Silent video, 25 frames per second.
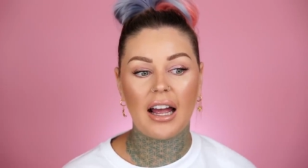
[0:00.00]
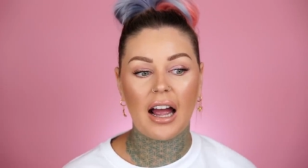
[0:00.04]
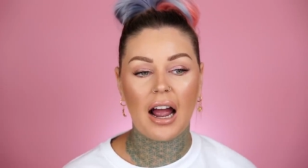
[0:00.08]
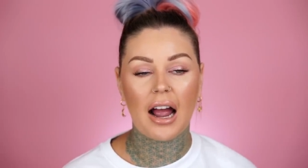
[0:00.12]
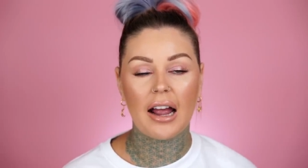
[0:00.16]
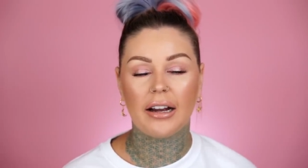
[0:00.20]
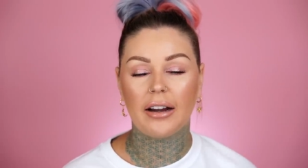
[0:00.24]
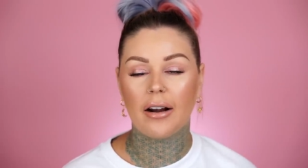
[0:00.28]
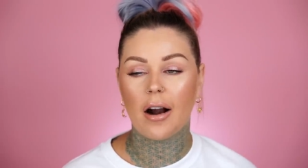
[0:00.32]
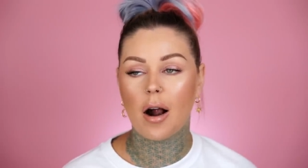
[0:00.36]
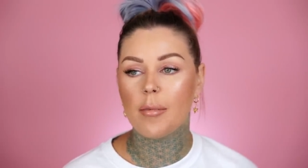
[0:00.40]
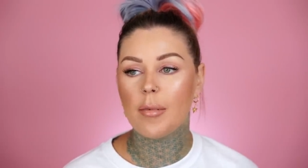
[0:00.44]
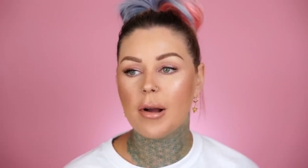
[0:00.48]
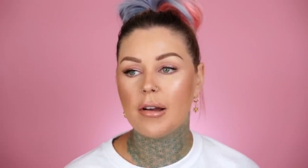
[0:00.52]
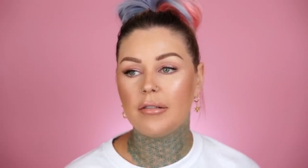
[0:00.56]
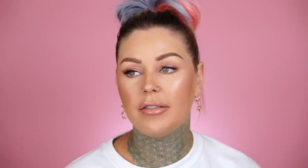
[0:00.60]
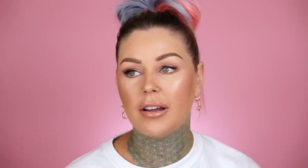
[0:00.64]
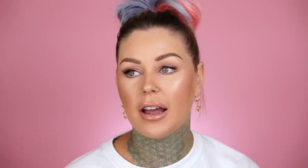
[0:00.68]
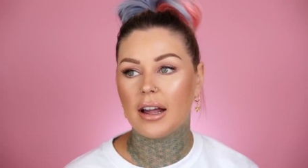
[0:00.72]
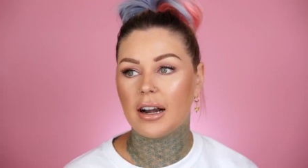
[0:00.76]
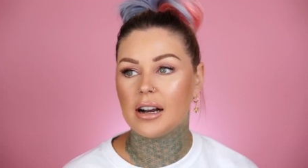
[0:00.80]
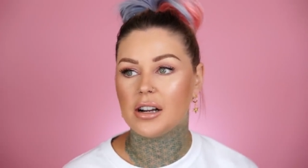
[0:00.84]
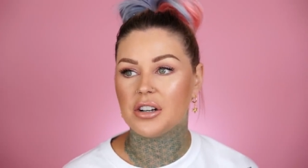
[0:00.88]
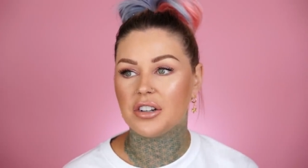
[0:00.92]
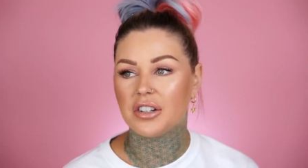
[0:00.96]
I grab my
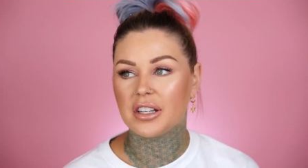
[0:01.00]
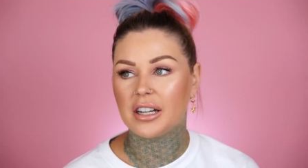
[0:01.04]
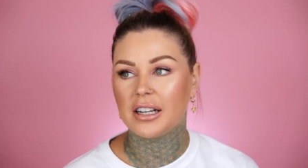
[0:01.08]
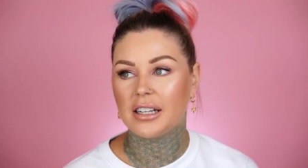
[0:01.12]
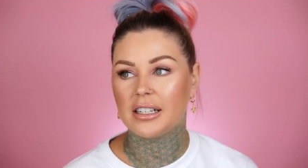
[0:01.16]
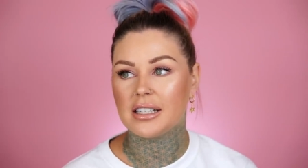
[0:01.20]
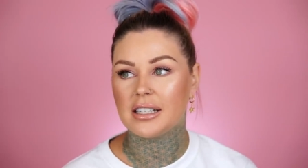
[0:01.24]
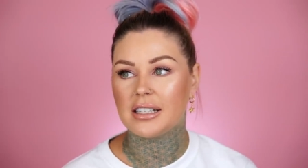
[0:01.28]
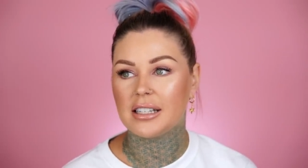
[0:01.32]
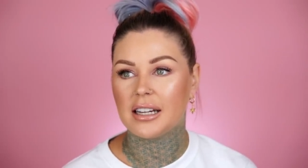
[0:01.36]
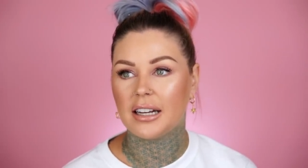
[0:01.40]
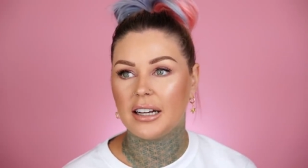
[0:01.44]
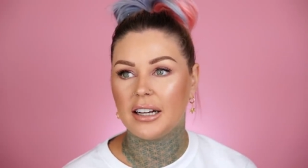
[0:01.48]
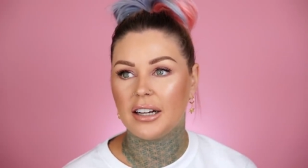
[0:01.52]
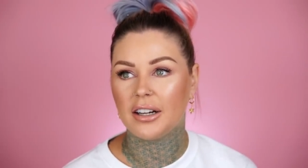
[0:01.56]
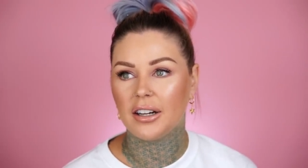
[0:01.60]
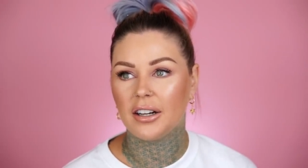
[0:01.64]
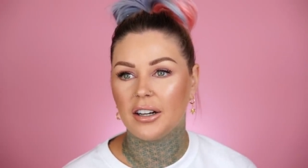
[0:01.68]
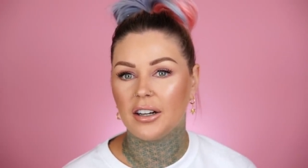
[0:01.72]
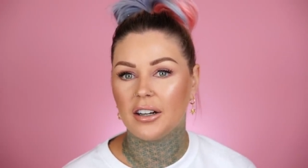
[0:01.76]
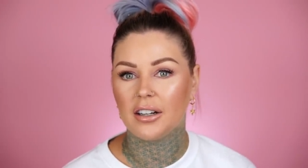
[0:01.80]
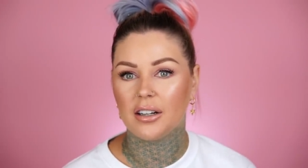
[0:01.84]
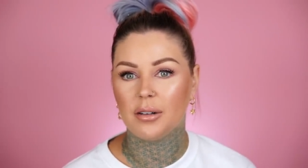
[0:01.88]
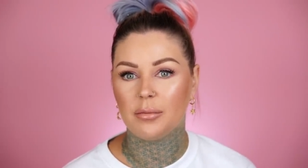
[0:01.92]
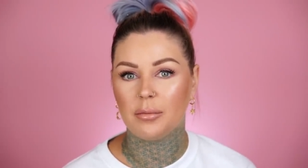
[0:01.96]
fan and I just kind of sit
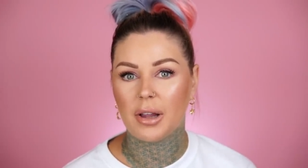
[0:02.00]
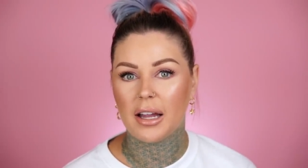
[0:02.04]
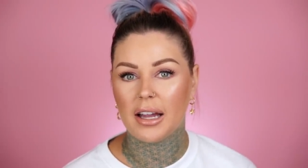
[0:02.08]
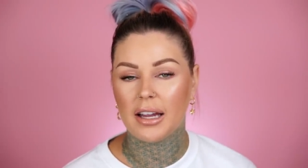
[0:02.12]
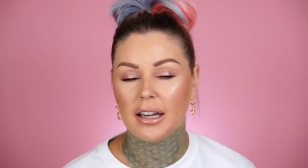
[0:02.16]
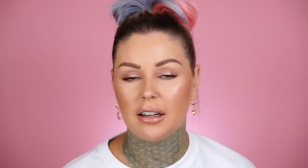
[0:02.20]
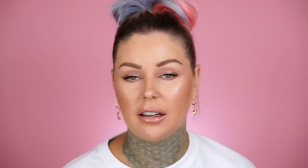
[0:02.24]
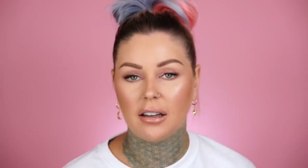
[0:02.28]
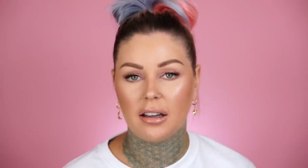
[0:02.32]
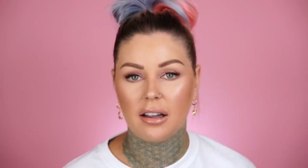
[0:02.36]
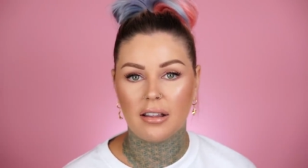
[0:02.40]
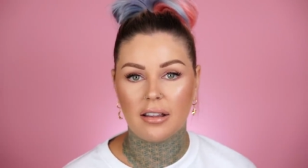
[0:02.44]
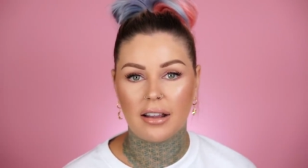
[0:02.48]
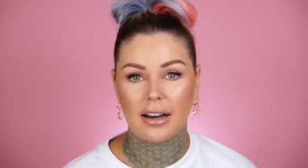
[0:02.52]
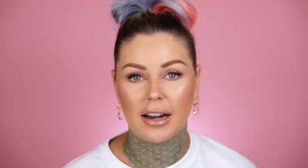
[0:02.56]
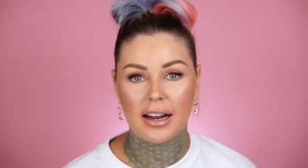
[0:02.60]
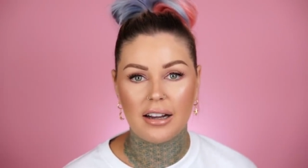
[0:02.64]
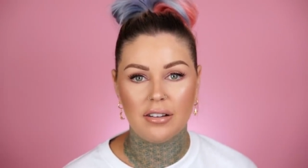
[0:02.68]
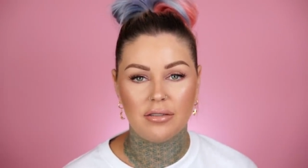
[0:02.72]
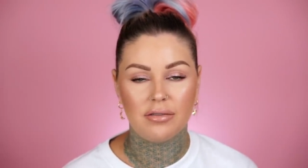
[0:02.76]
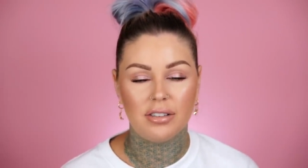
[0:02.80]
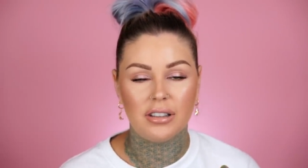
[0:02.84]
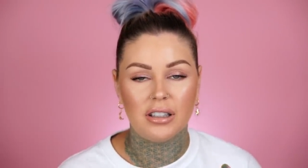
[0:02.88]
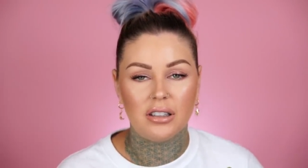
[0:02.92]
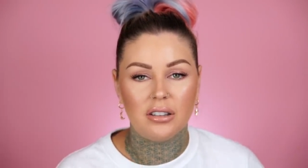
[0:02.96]
here and I'm like, and then
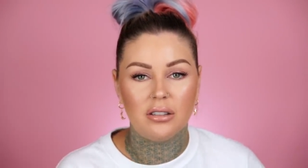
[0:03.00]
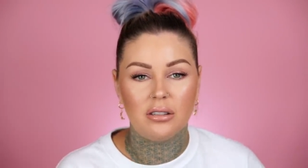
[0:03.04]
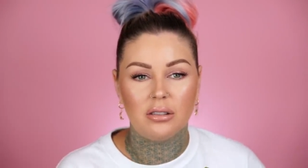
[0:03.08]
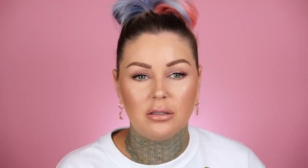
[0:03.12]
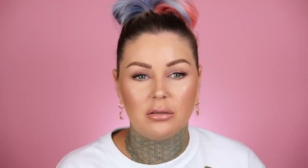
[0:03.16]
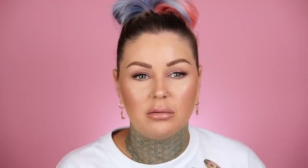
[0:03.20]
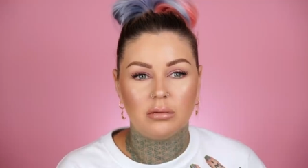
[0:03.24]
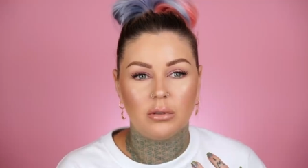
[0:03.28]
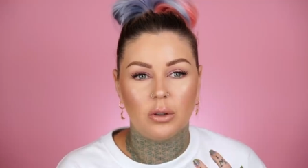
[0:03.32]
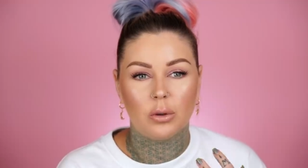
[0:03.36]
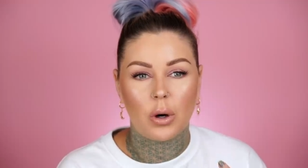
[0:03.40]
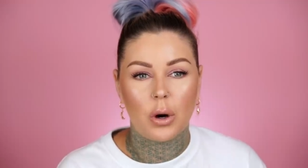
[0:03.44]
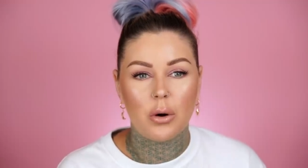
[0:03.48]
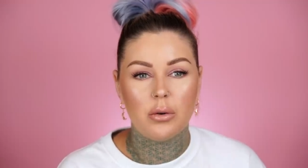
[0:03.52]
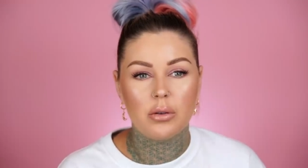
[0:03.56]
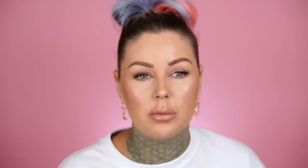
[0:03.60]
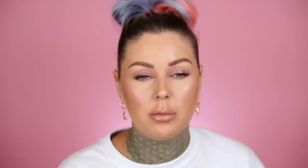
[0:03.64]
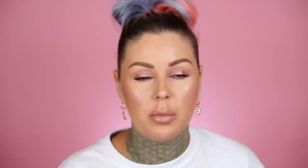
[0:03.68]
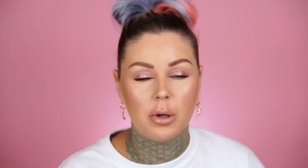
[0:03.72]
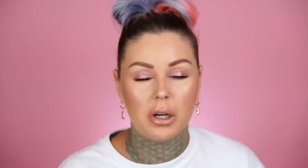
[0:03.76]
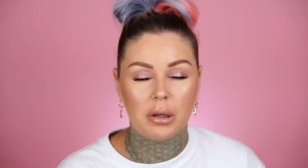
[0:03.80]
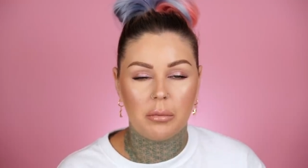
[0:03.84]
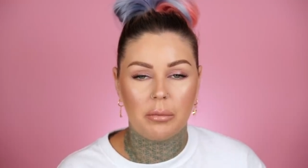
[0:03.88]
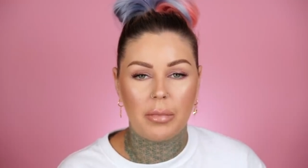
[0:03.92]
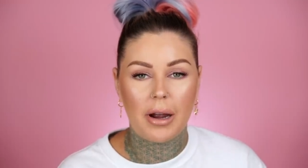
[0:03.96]
I feel gross
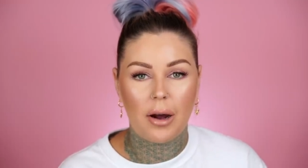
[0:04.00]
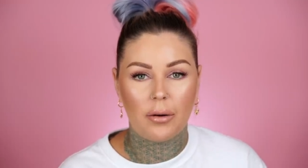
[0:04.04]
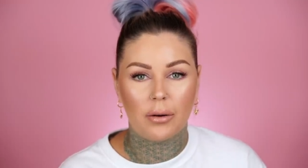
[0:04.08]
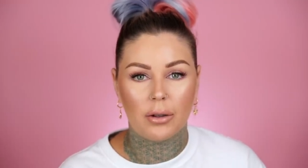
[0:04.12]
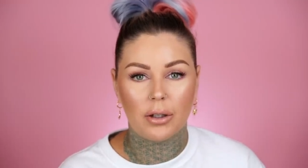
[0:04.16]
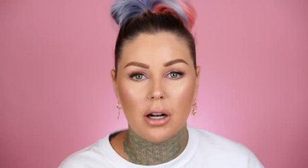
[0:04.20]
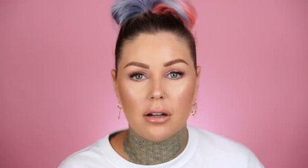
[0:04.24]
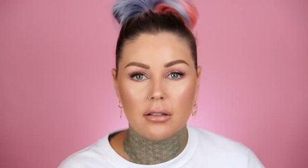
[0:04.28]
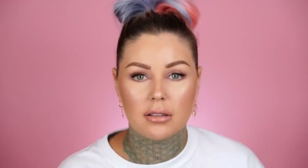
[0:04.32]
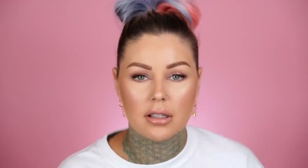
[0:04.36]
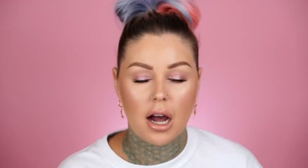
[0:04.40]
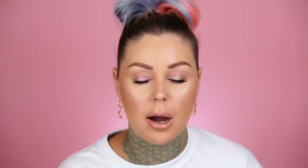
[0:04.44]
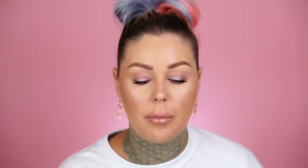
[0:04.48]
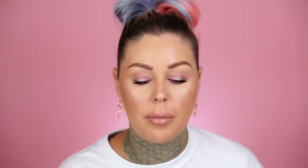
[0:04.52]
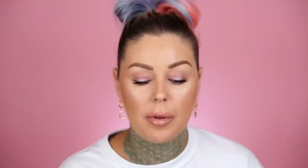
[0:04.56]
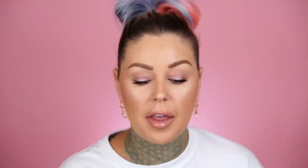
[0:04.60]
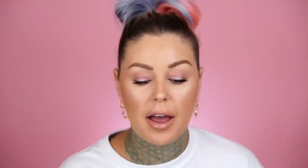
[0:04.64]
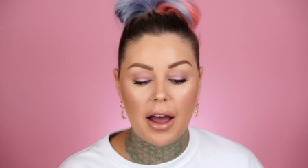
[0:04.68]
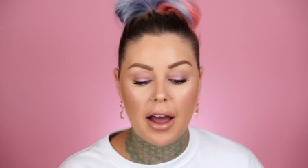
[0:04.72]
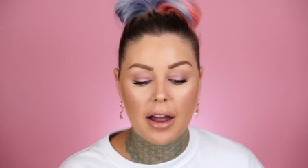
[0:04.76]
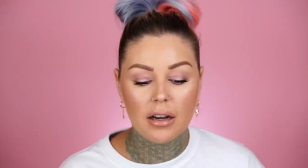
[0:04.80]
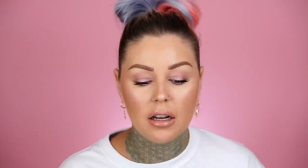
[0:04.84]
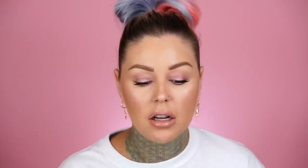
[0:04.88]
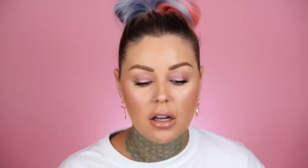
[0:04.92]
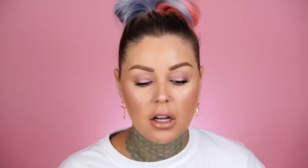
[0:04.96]
putting powder on top of
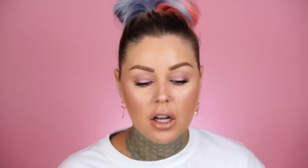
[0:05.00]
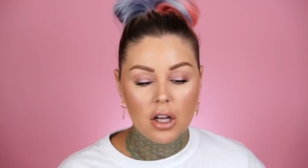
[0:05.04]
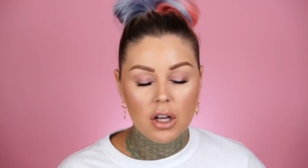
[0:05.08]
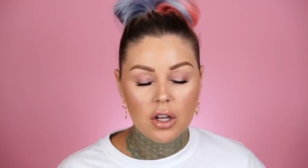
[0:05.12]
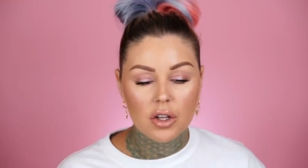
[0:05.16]
that.